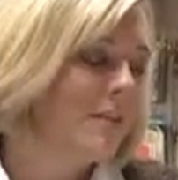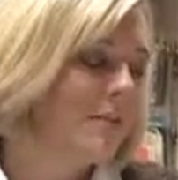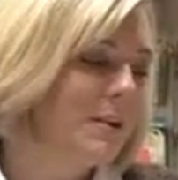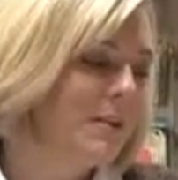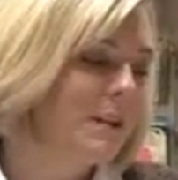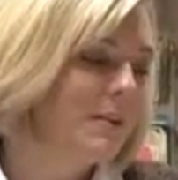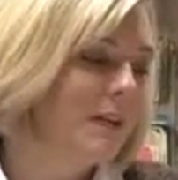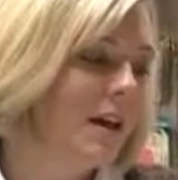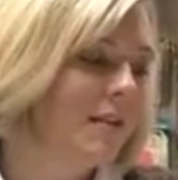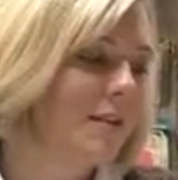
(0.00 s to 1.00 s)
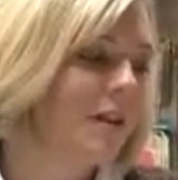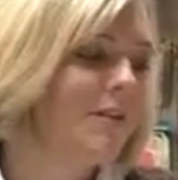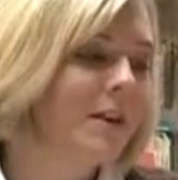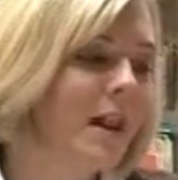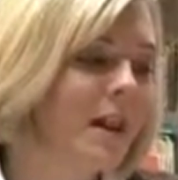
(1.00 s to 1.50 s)
Some things they said is, I
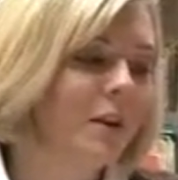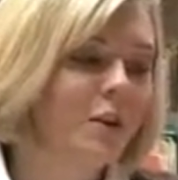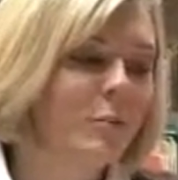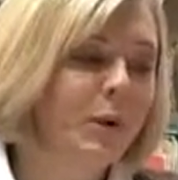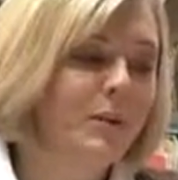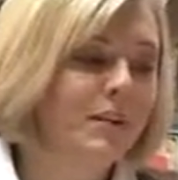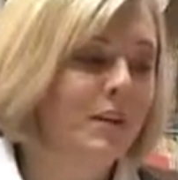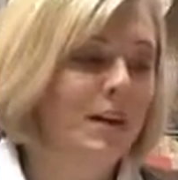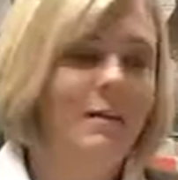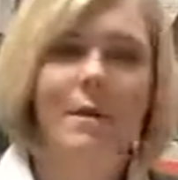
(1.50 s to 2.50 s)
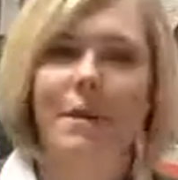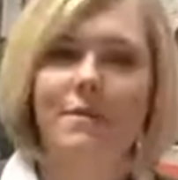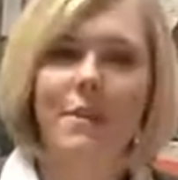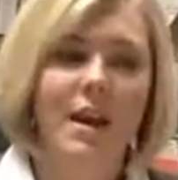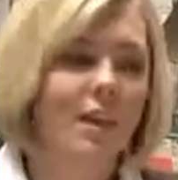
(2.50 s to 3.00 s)
feel like a new person in my
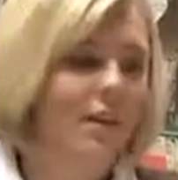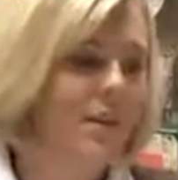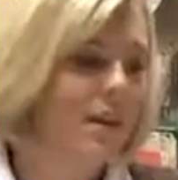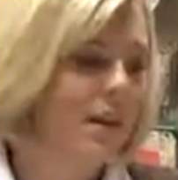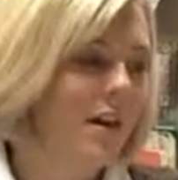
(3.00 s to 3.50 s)
faith.